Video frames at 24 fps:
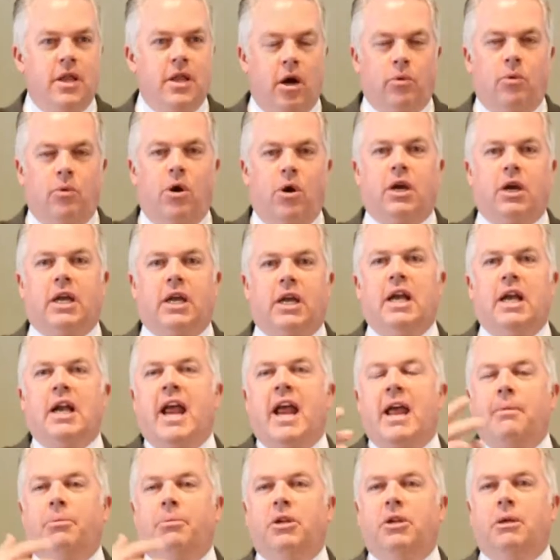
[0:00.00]
they're working
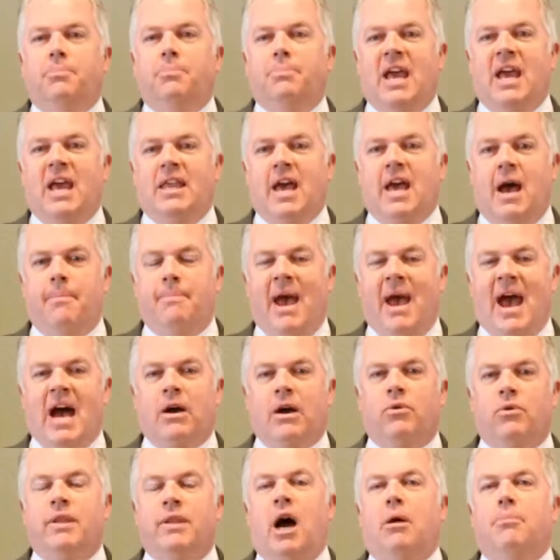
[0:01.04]
and able to pay that
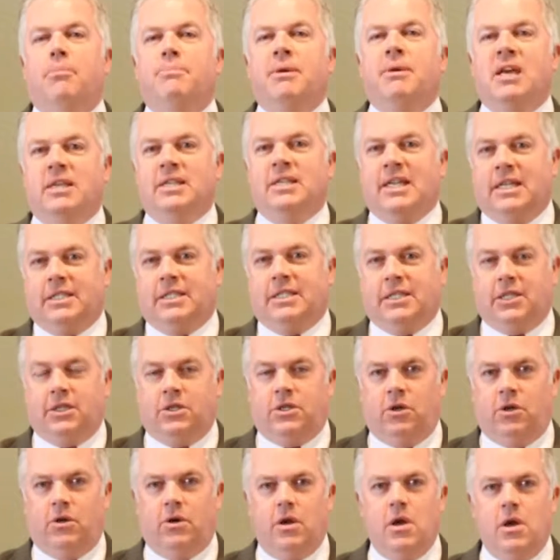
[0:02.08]
back without being
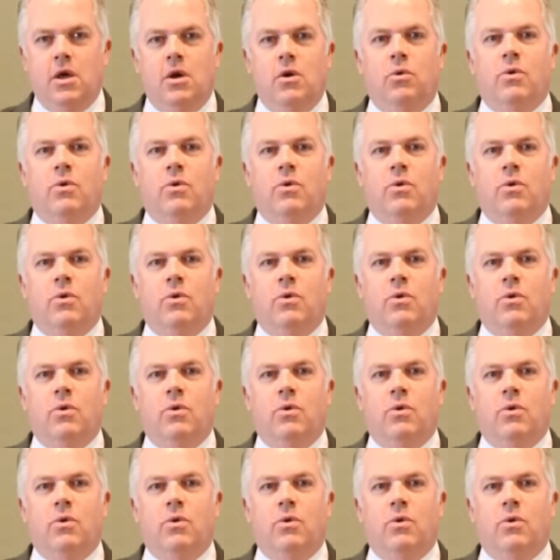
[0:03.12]
destitute,